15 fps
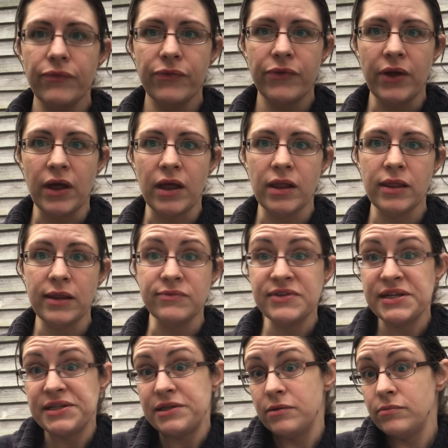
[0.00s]
the lymph
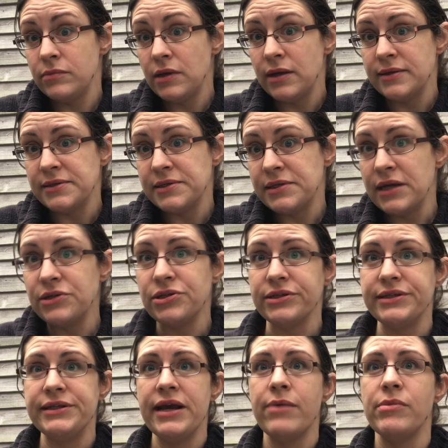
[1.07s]
system is
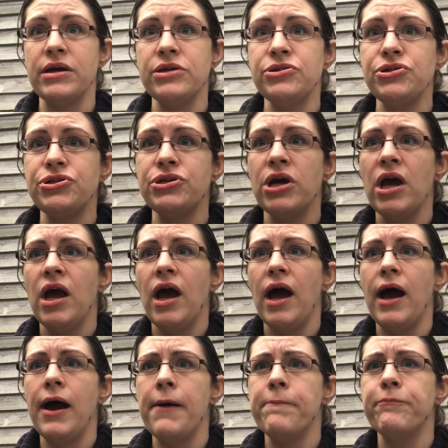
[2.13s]
essentially damaged.
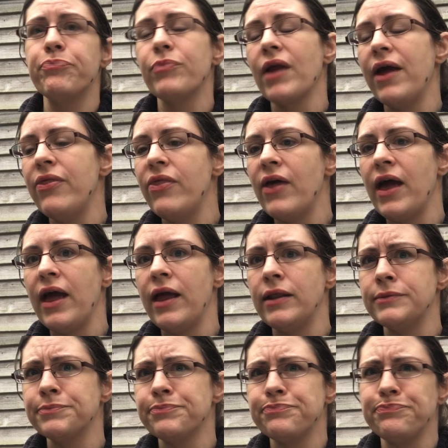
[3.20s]
And
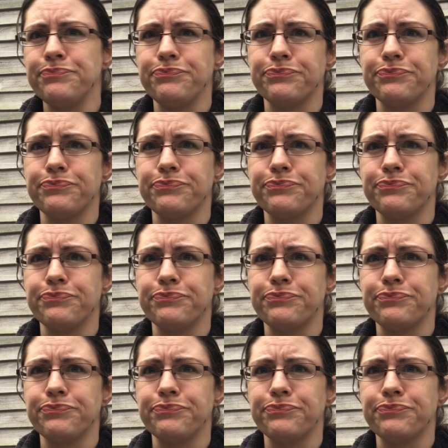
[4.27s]
then,